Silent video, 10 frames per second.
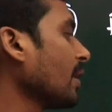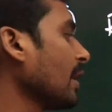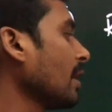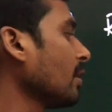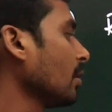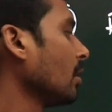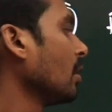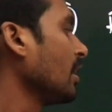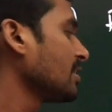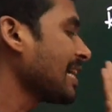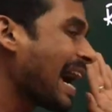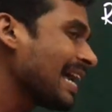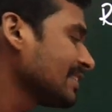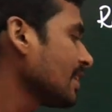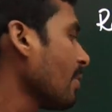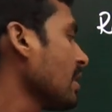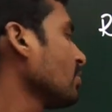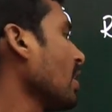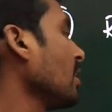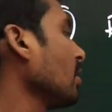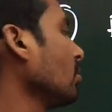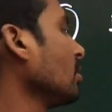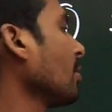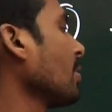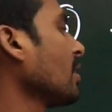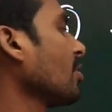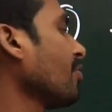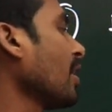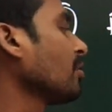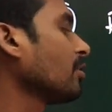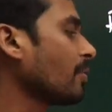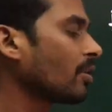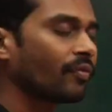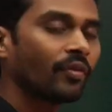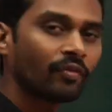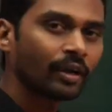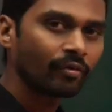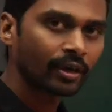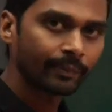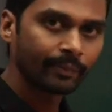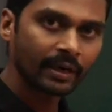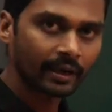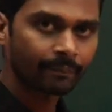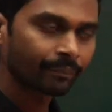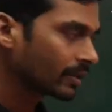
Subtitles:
by 9 is as same as finding out the remainder of 5 to the power of 50 divided by 9.